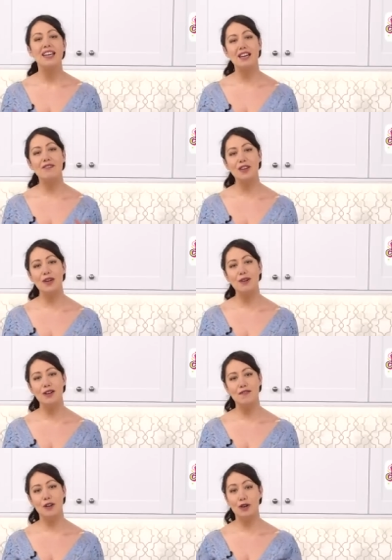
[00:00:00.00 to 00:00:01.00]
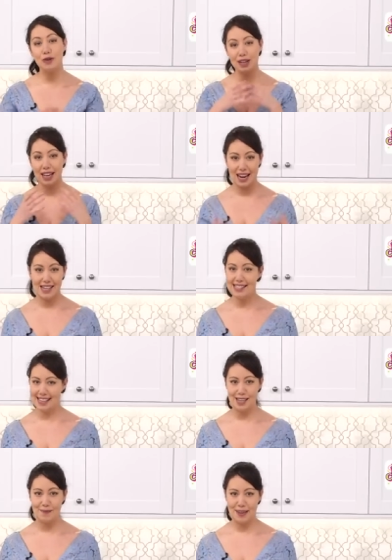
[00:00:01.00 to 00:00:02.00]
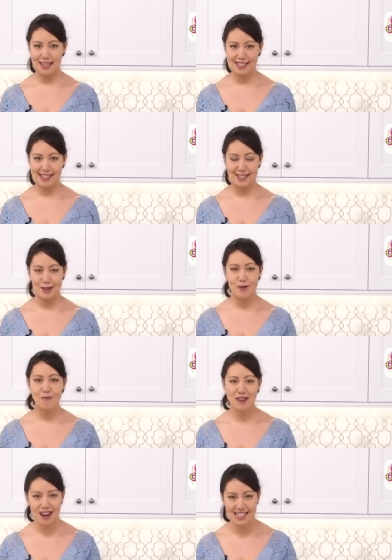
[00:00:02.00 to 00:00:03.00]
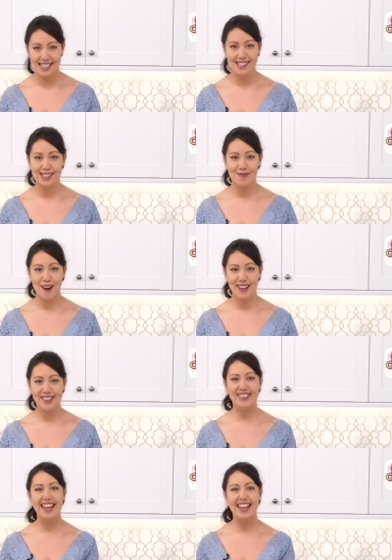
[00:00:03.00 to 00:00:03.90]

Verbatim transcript: if you love creating pieces that will raise a smile,